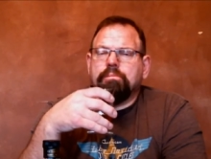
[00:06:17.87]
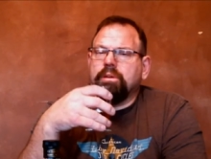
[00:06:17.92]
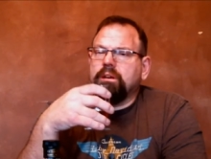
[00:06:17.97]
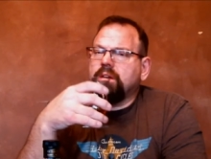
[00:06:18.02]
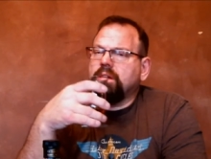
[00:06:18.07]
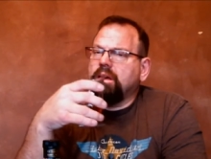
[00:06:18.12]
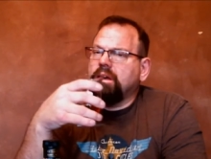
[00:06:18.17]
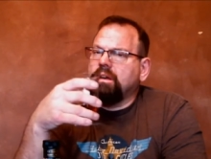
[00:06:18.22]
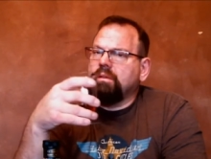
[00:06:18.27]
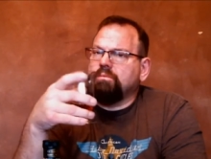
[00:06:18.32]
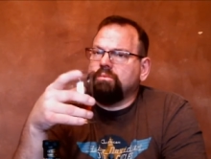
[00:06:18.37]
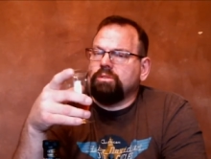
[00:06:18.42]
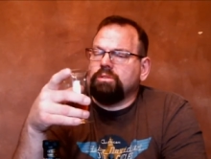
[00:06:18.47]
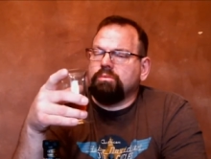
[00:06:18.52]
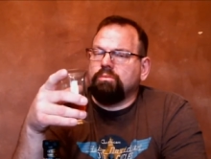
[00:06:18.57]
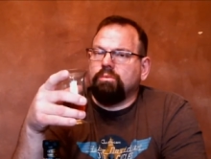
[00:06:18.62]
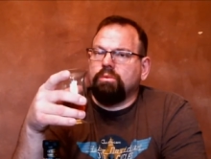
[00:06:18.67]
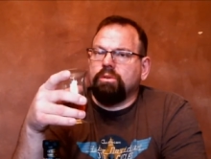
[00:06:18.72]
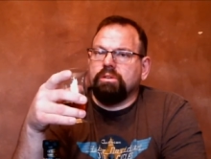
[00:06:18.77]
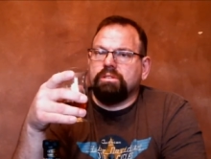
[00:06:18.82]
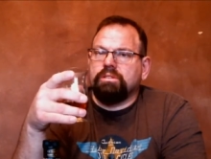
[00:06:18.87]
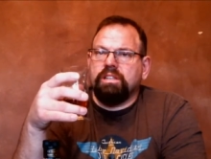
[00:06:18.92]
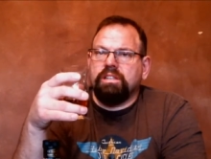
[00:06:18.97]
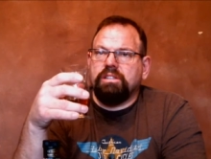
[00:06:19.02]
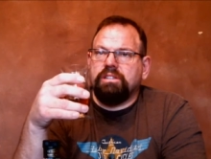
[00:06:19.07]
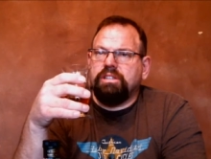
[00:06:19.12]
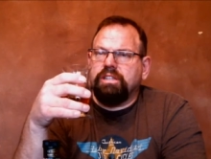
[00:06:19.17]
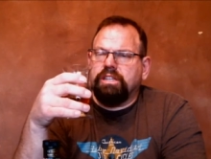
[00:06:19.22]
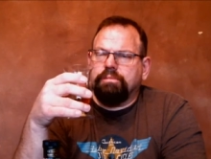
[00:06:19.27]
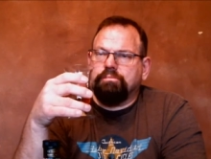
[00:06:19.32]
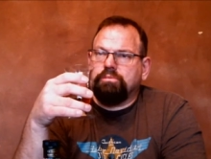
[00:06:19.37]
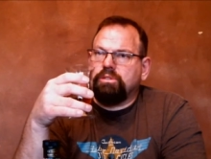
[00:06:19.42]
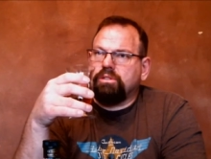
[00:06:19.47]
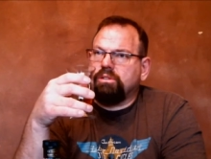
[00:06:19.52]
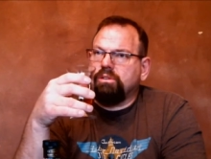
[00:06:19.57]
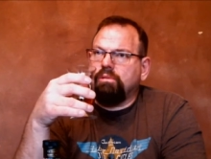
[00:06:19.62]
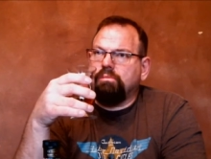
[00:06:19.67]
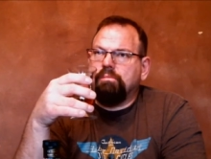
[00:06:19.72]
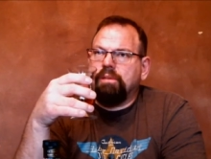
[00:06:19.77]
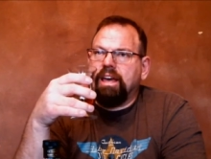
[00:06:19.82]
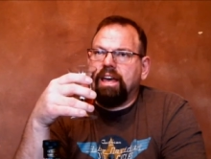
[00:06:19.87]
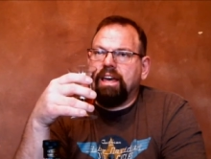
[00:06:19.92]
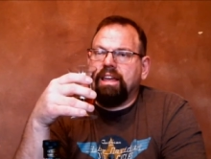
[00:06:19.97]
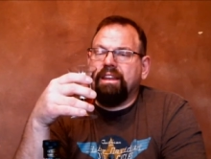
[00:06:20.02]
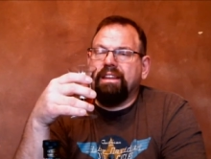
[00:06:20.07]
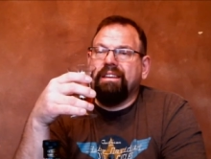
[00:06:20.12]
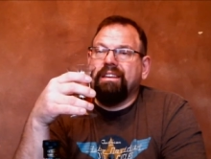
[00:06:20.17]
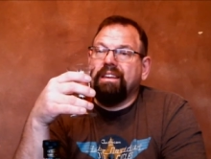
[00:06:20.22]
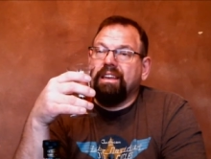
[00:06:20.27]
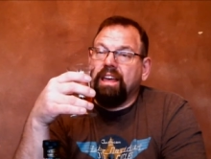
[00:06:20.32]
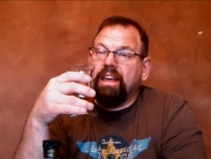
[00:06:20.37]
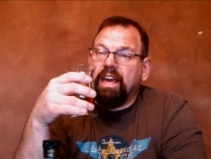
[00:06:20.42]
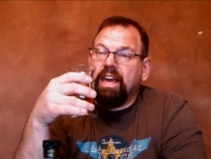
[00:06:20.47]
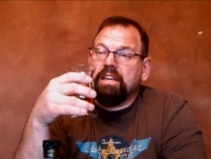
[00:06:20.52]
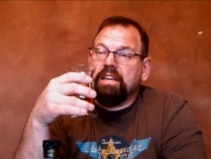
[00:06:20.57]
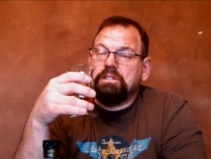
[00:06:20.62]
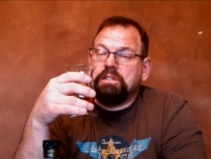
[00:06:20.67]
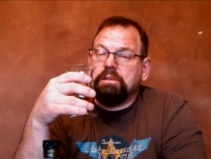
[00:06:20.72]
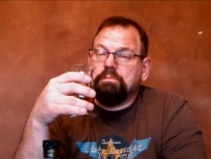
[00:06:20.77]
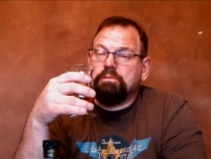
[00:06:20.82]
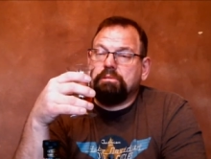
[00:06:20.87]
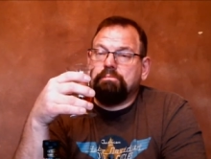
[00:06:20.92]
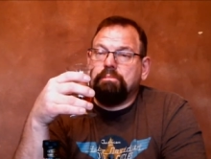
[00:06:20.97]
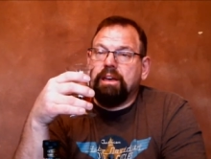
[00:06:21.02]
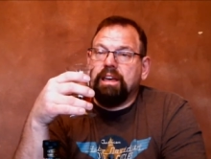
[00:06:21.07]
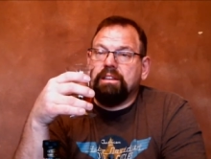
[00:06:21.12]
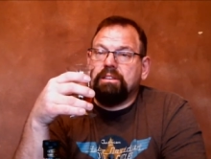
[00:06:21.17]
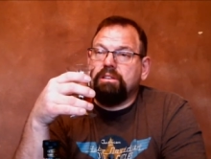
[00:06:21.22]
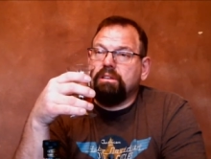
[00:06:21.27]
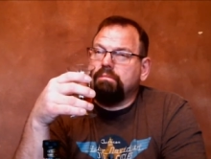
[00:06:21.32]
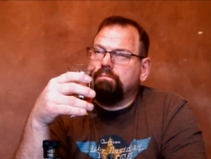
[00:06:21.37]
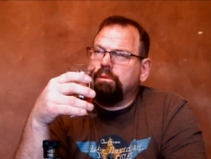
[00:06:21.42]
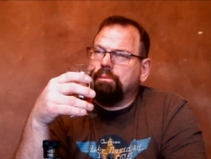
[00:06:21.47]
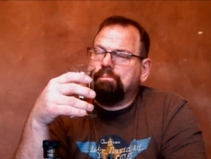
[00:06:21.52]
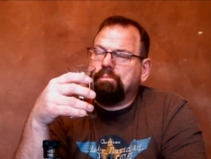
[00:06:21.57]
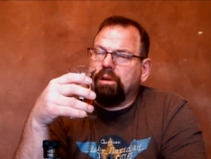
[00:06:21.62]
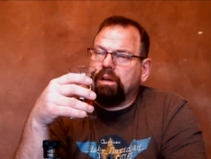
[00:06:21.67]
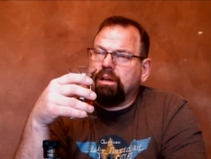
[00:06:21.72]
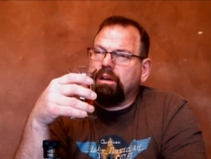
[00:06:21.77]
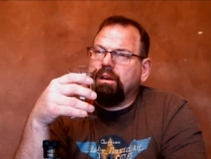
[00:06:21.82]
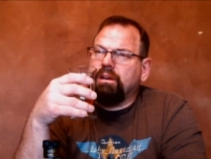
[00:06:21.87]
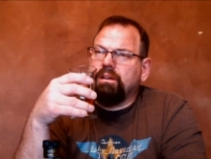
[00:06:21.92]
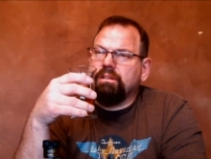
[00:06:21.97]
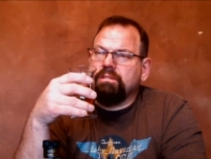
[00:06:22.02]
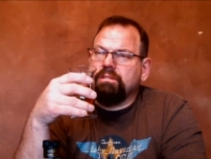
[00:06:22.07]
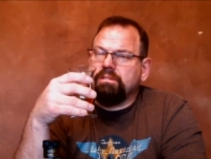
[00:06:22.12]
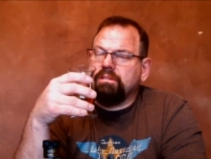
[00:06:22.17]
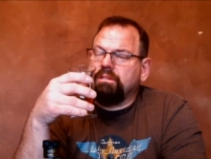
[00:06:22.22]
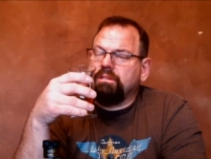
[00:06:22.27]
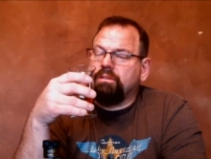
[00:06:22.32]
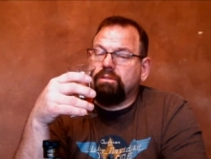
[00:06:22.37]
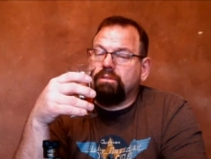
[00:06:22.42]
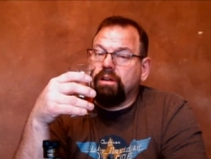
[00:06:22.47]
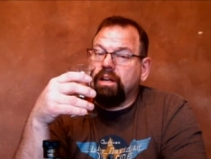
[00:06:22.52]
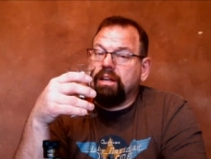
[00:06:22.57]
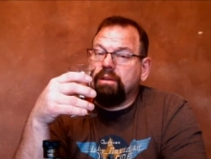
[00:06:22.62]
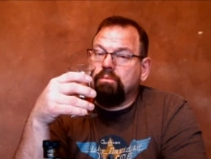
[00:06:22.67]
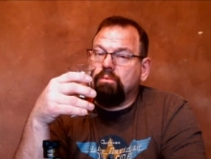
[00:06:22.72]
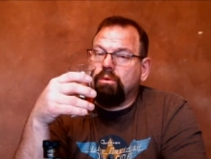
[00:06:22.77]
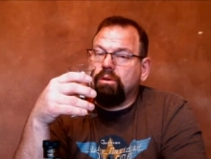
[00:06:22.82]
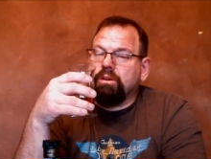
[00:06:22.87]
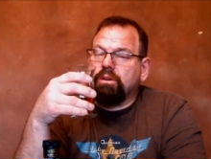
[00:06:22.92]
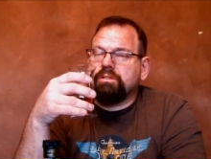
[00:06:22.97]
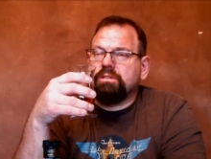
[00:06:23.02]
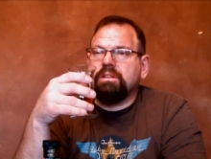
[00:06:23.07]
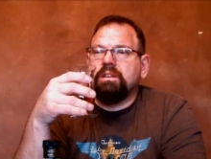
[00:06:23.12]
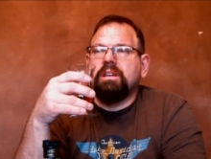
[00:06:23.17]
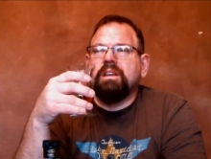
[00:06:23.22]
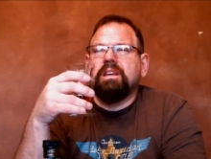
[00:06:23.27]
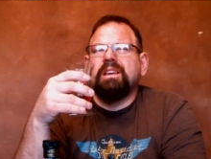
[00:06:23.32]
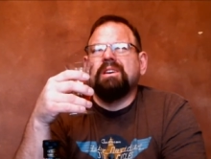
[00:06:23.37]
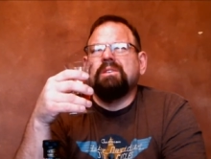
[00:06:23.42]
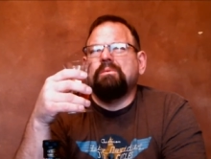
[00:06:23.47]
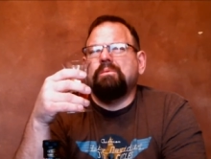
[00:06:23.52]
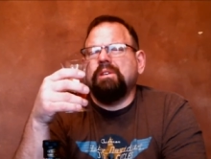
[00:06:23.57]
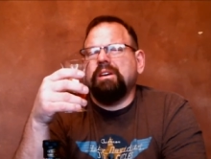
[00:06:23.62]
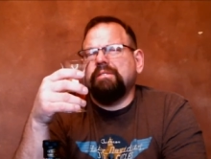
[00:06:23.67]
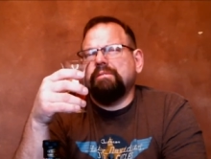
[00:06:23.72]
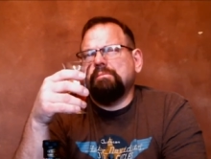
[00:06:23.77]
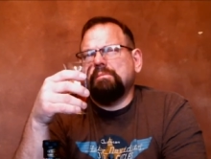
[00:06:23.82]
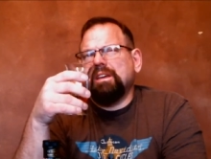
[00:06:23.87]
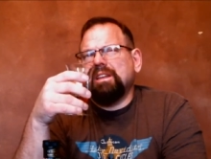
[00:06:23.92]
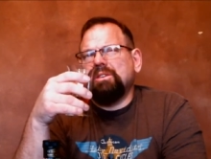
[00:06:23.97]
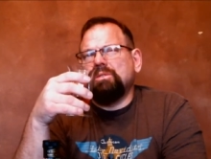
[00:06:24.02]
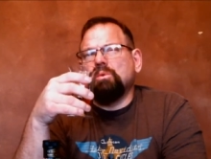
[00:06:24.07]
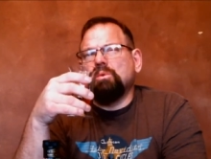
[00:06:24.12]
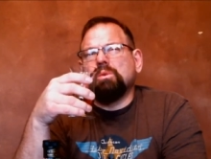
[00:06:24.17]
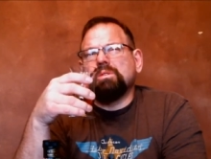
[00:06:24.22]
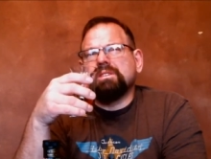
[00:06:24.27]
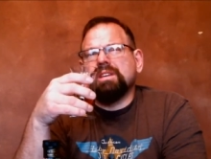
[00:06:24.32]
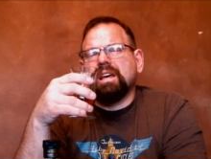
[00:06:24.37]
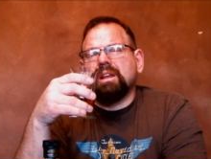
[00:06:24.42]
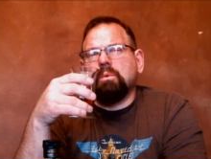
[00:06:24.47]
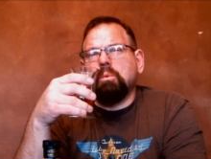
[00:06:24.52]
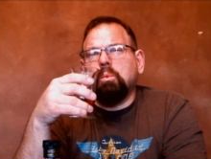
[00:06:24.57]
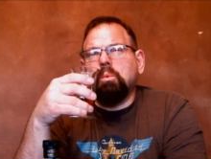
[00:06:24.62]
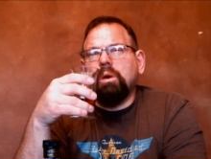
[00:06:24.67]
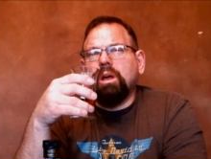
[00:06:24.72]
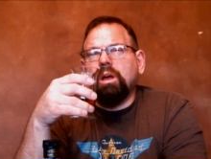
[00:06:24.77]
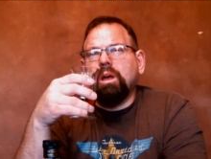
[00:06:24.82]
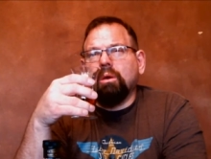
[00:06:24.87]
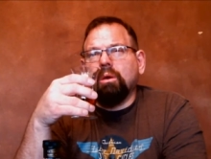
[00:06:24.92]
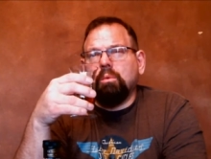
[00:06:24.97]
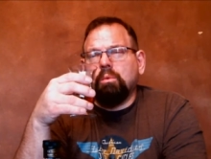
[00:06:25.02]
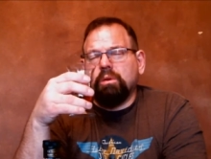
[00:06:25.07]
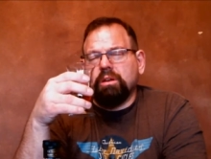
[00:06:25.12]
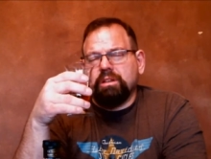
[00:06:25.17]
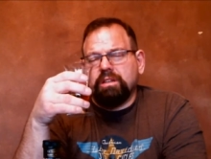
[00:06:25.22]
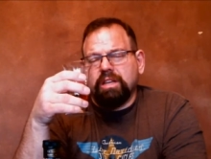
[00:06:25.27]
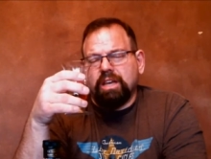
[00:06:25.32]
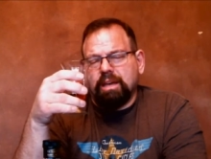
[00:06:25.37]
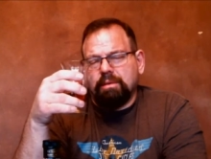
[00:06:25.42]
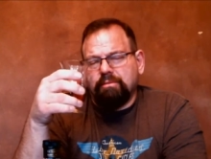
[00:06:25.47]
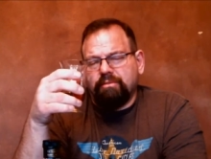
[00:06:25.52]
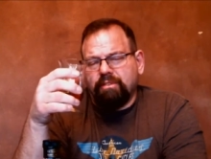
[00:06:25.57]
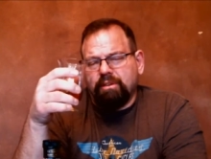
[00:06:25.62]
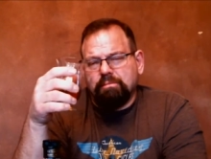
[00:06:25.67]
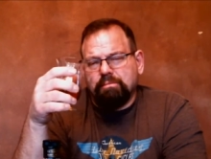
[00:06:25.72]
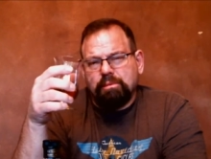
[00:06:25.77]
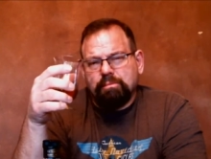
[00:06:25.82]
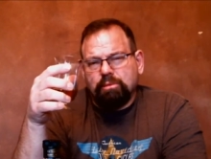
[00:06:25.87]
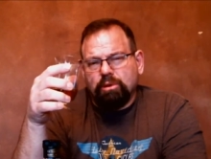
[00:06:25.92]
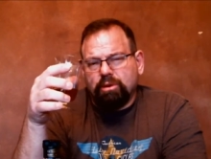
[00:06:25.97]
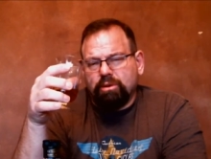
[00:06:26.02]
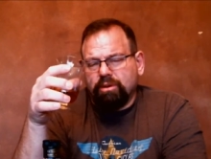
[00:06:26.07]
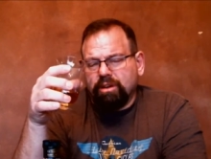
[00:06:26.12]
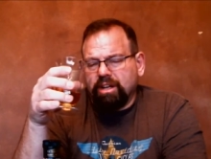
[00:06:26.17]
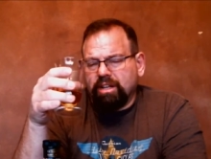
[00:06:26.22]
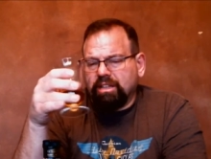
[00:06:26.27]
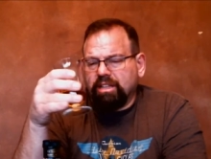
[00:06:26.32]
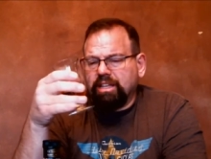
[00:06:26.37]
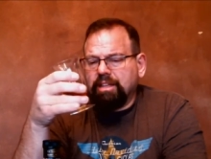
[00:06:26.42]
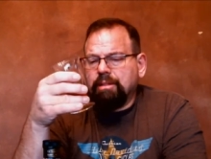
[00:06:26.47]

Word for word: Pecan was the worst. It chips so bad. Ash chips bad too, but pecans is grade worse. We even made doors out of willow one time, if I remember correctly.